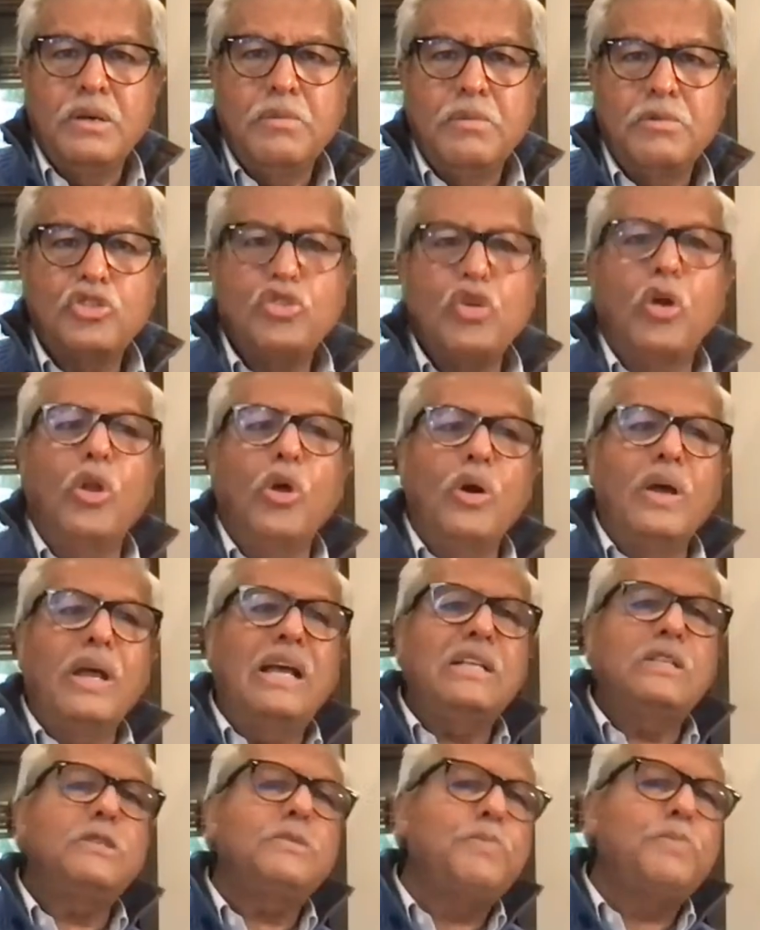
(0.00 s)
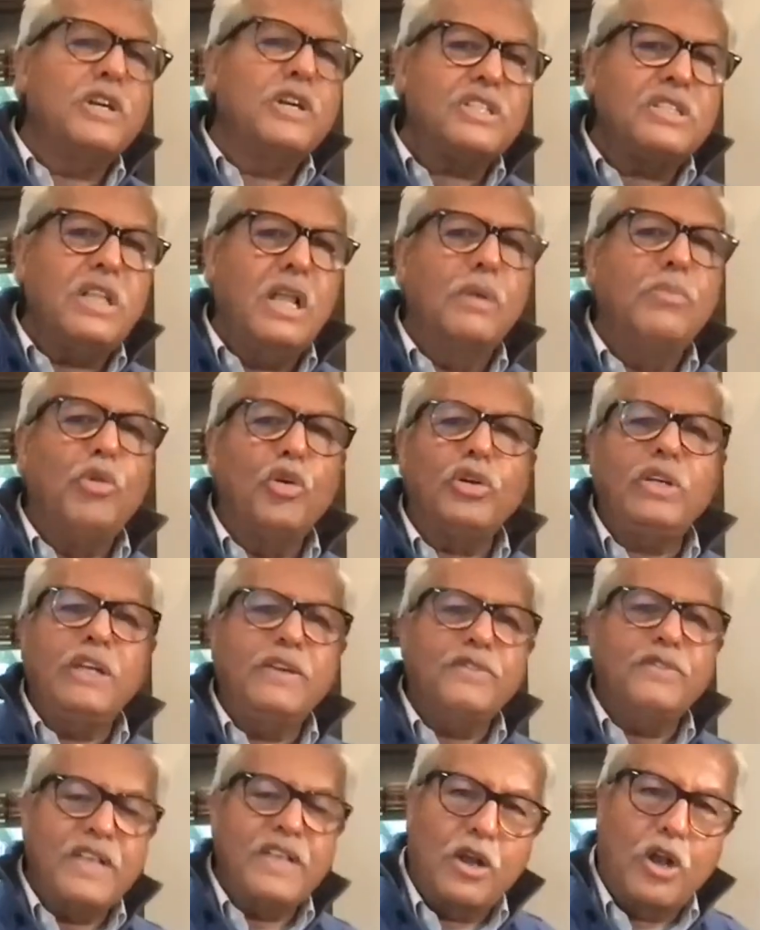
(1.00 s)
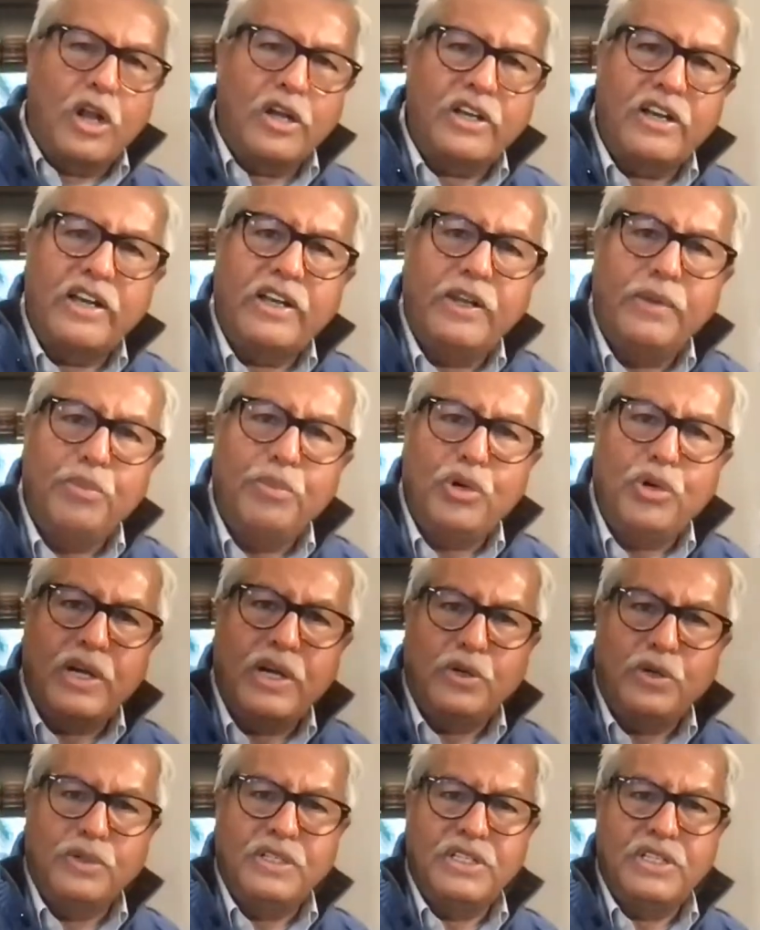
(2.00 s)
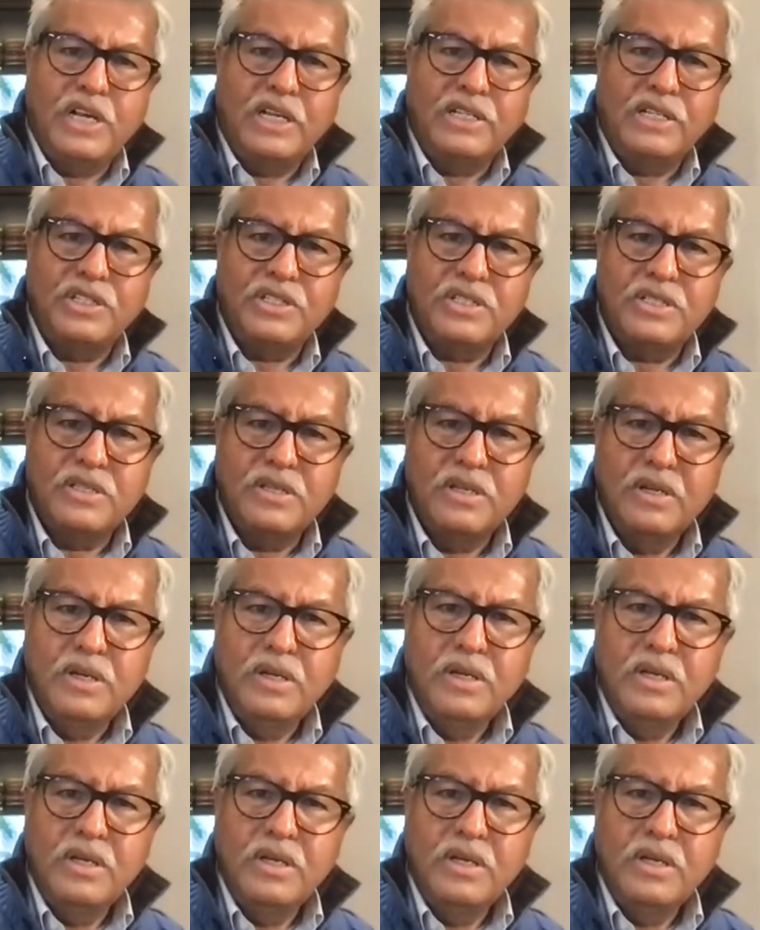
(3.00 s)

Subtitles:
So long as personal motives are not attributed to the judges.